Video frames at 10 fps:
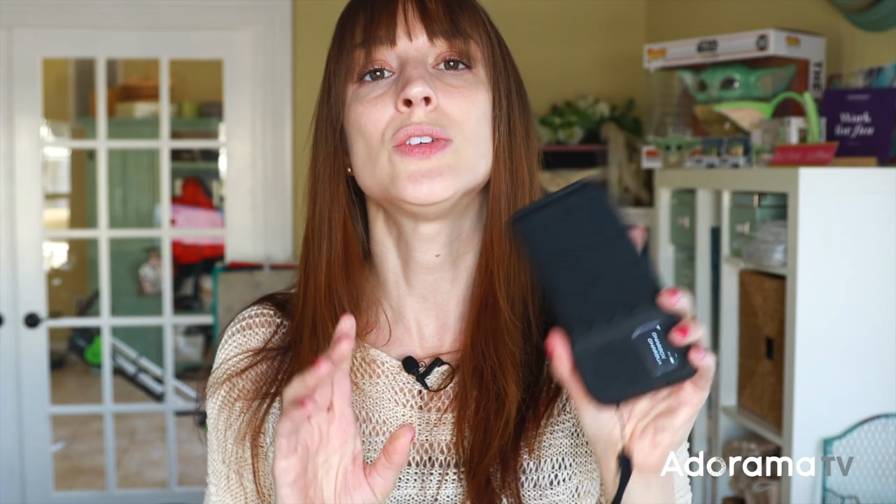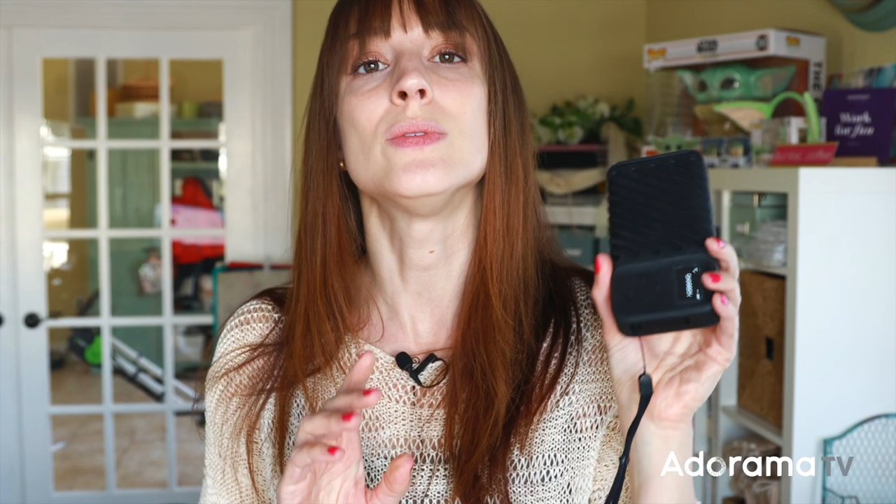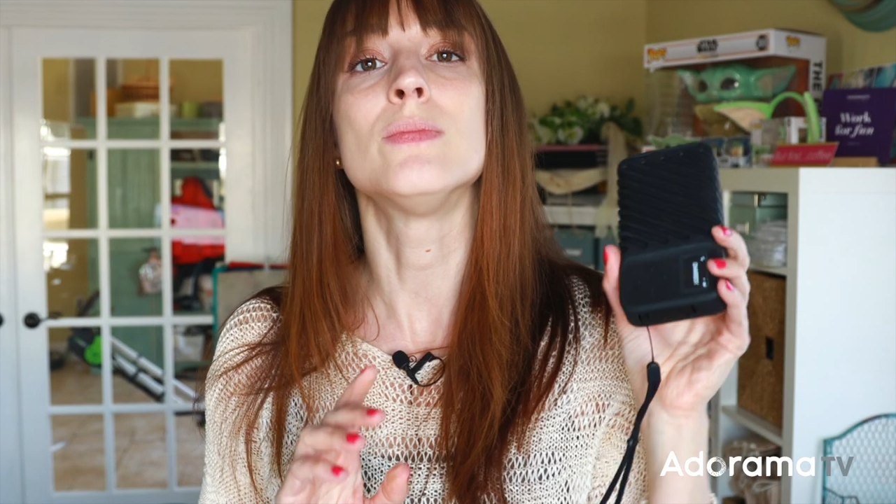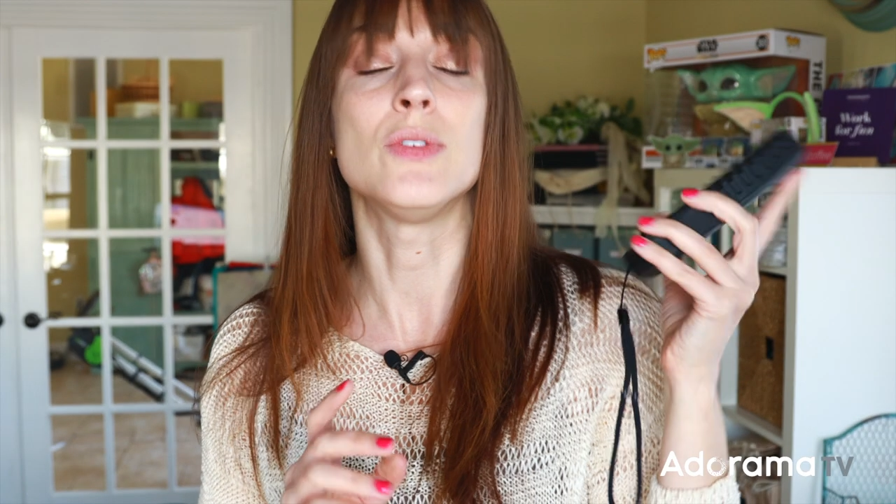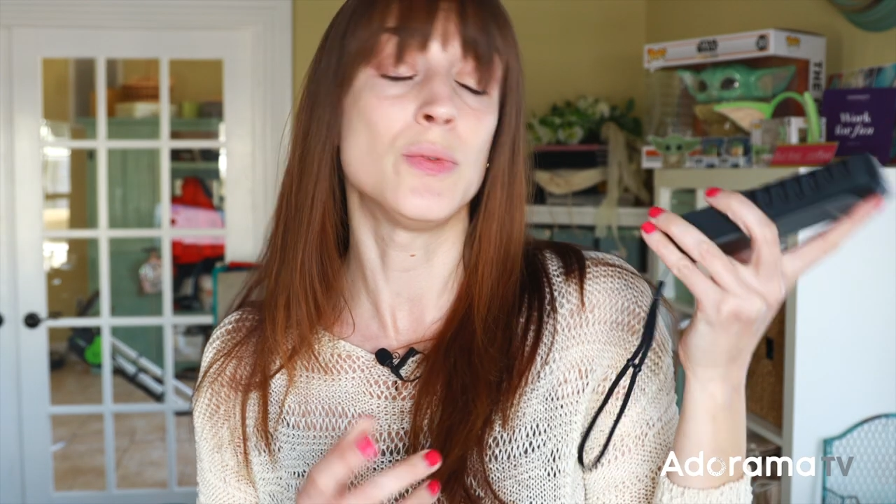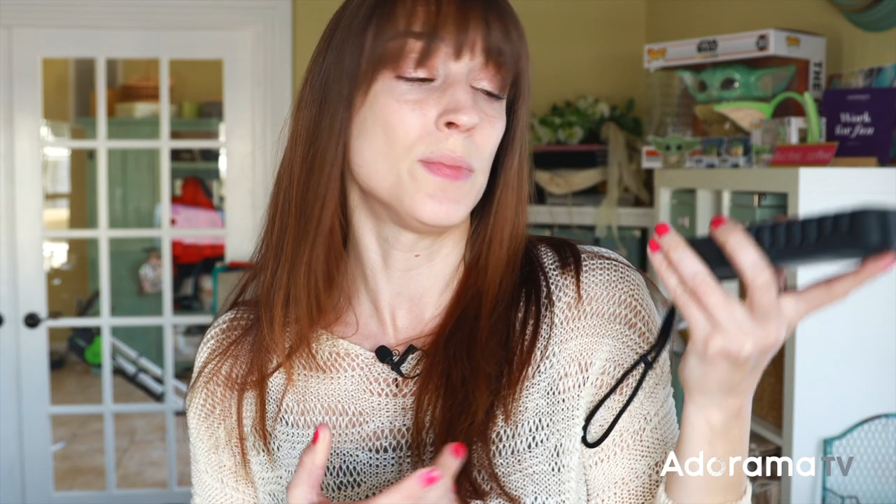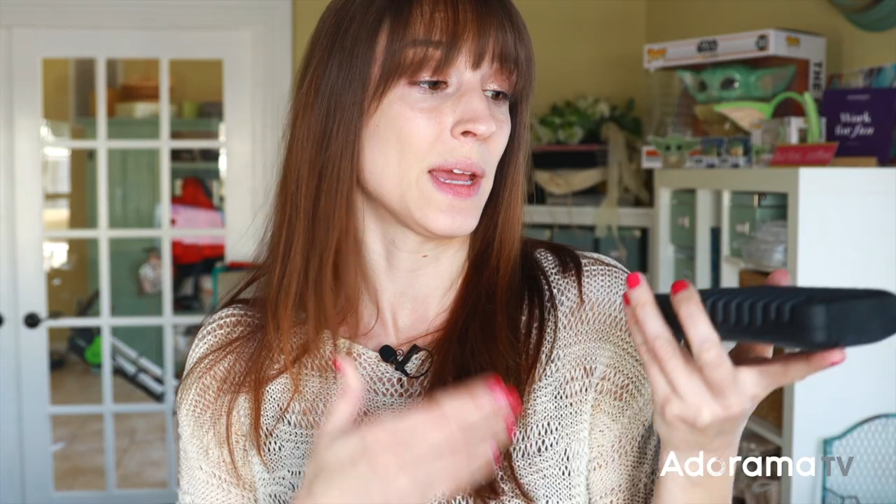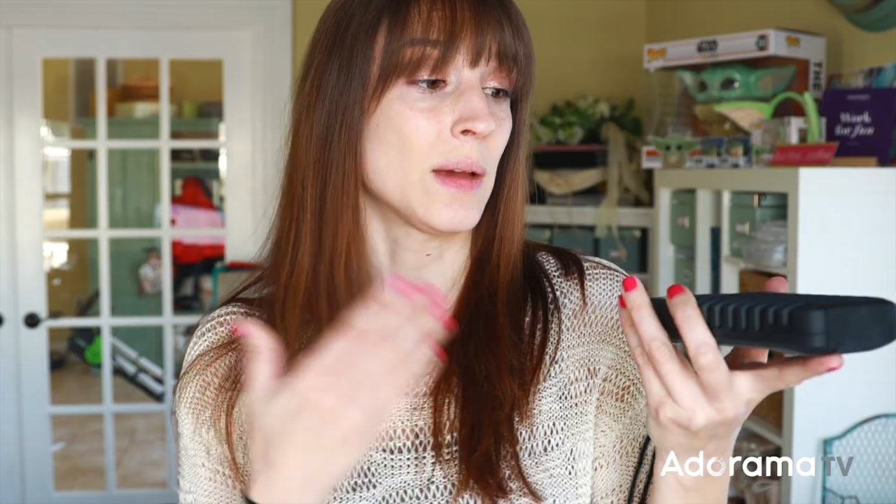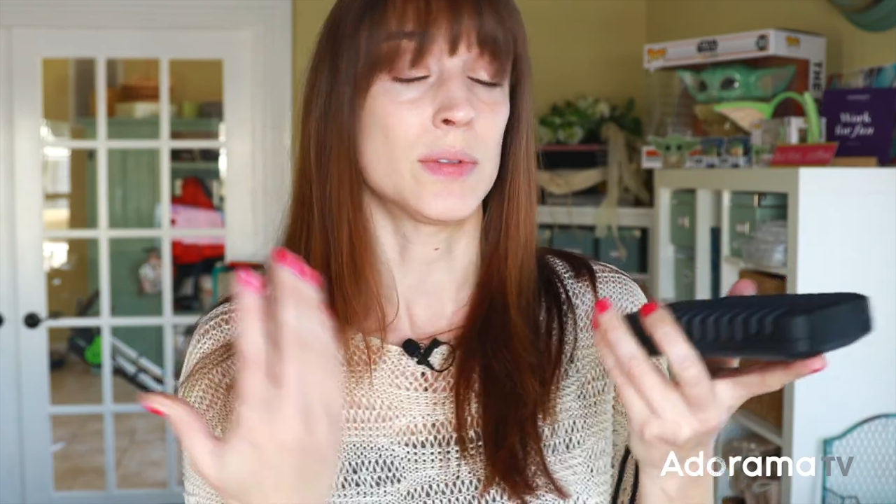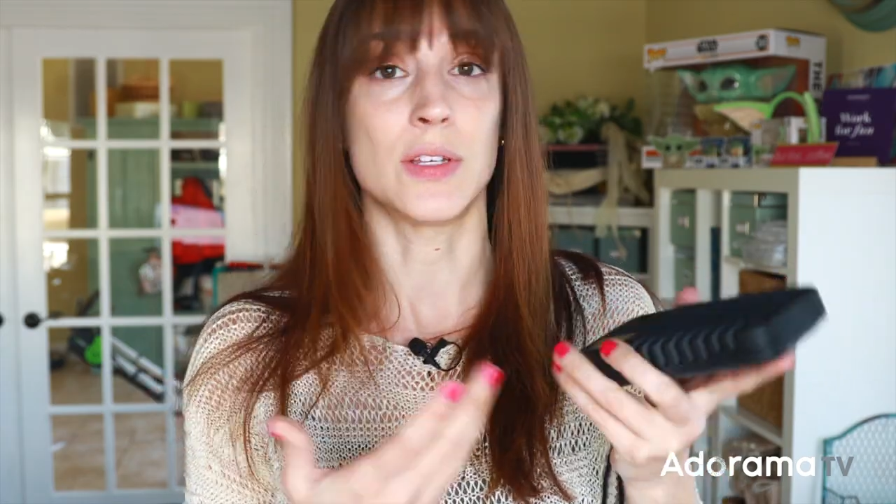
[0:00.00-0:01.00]
to you
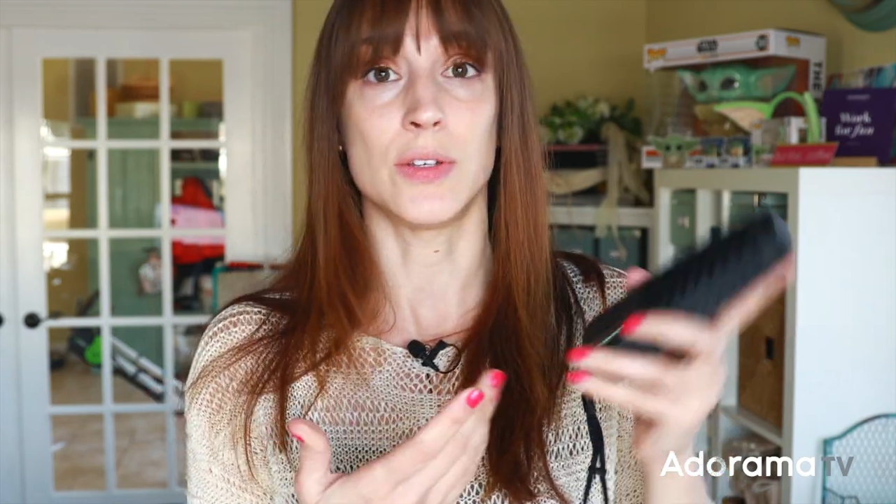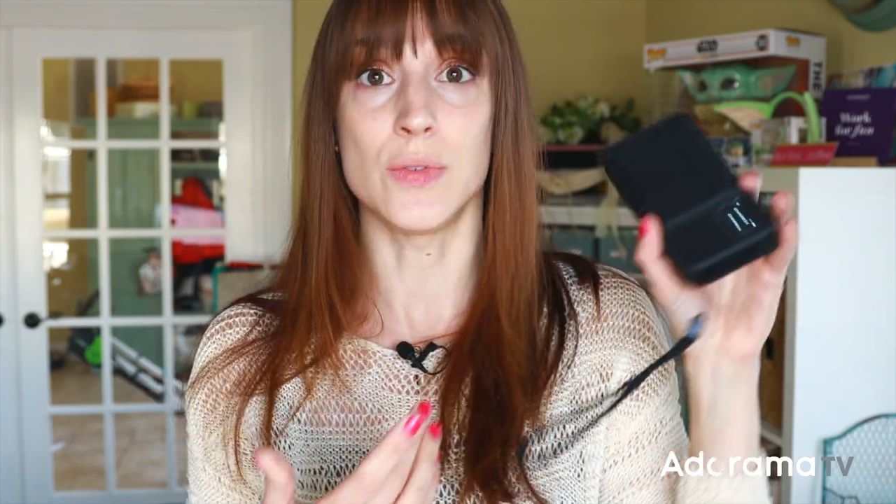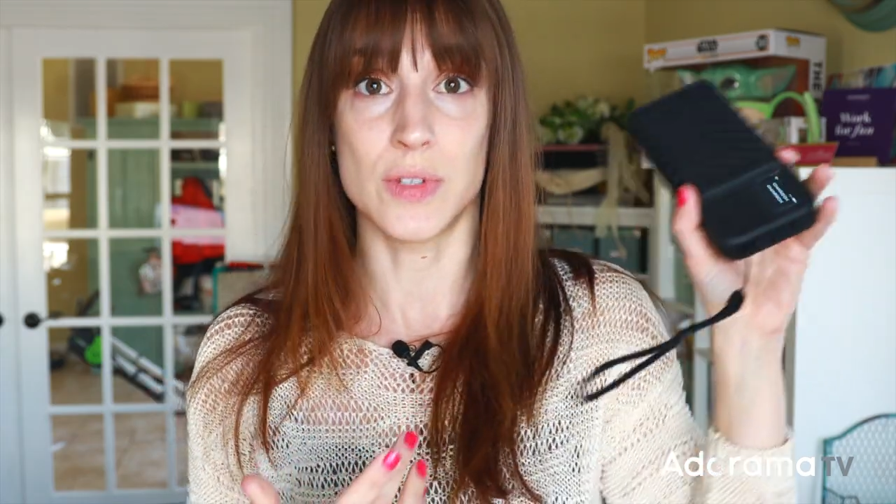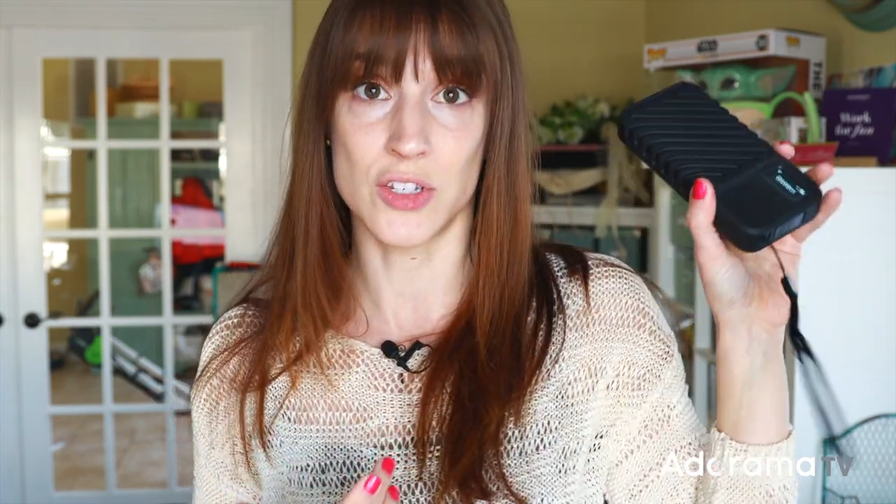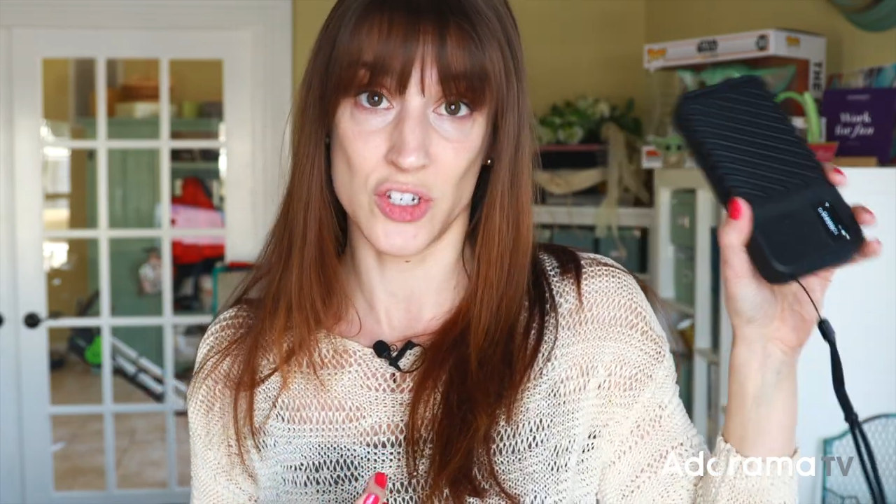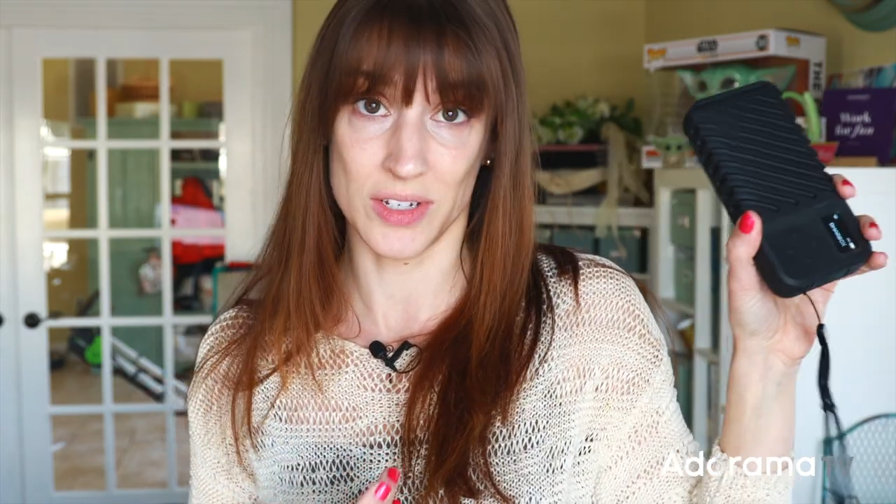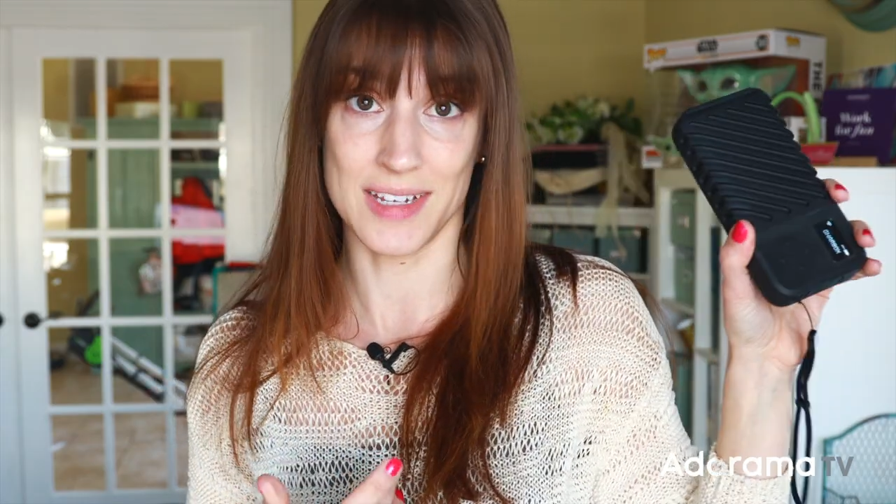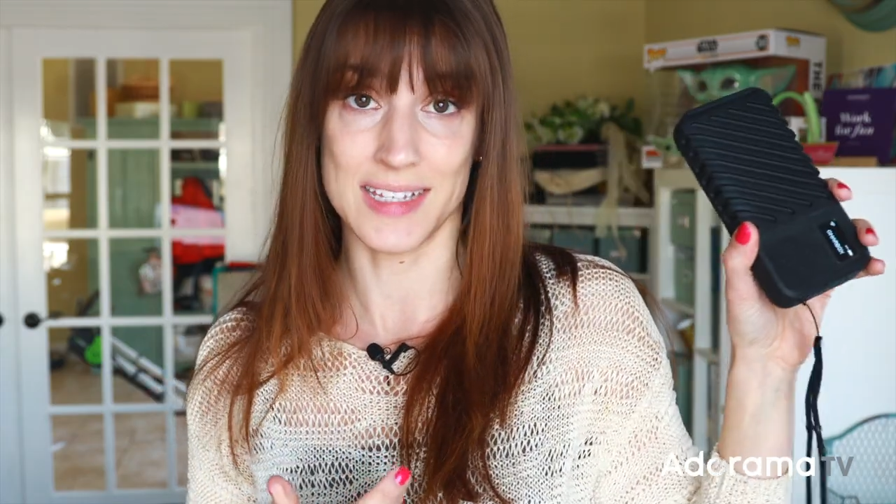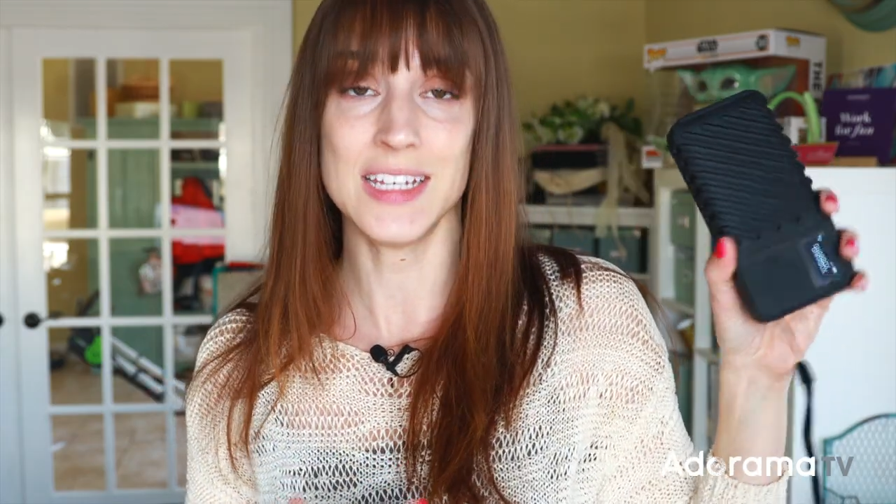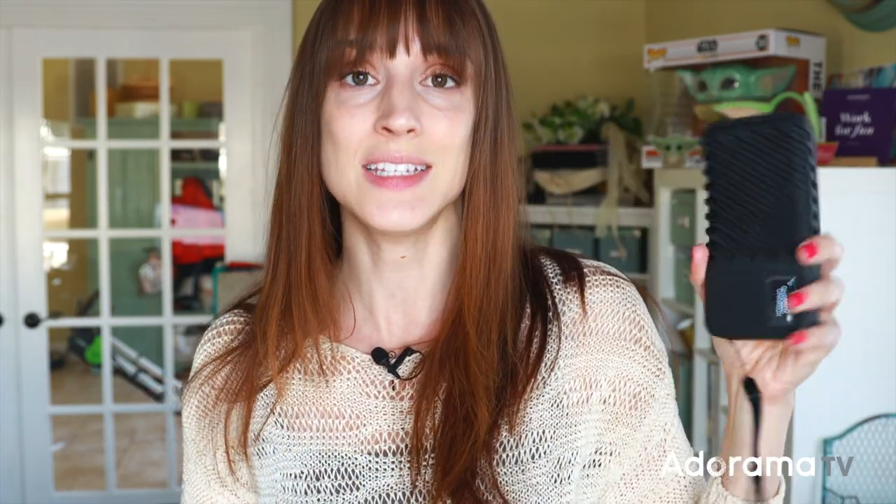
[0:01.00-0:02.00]
being able to use this
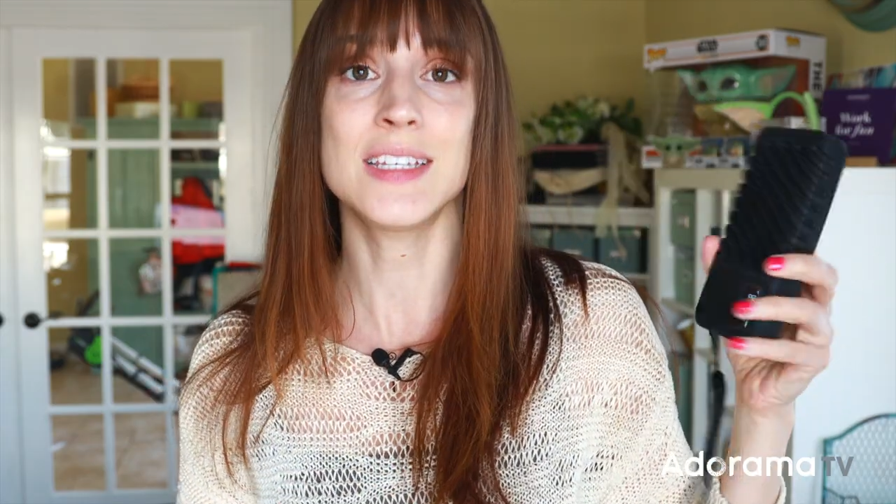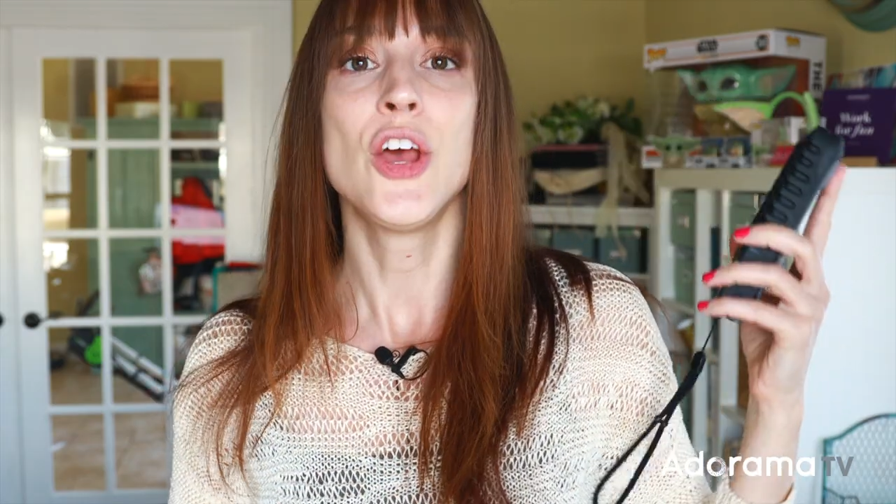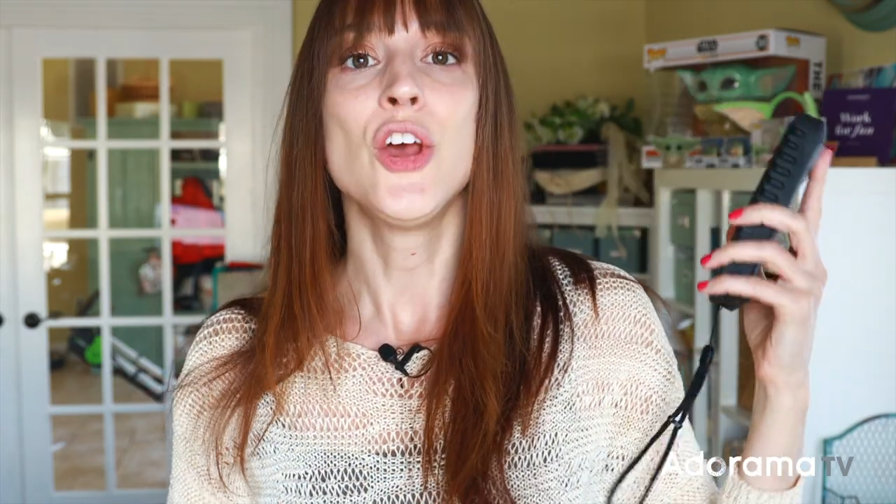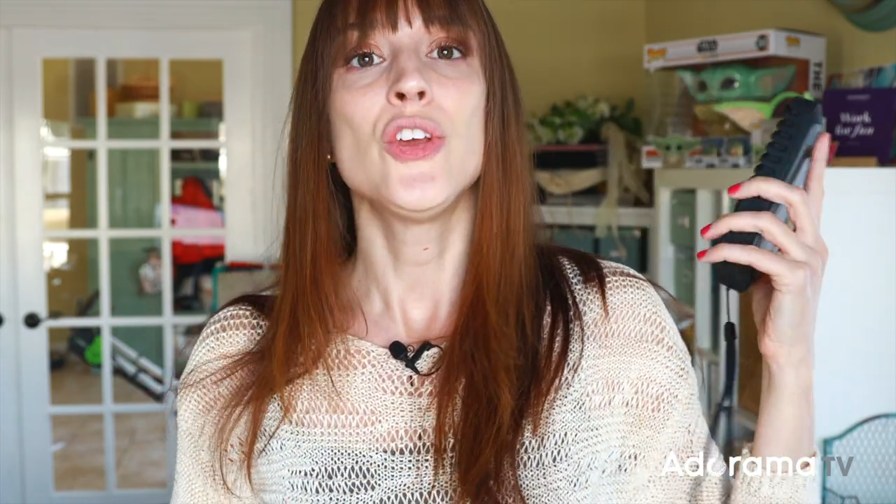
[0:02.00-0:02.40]
just as is,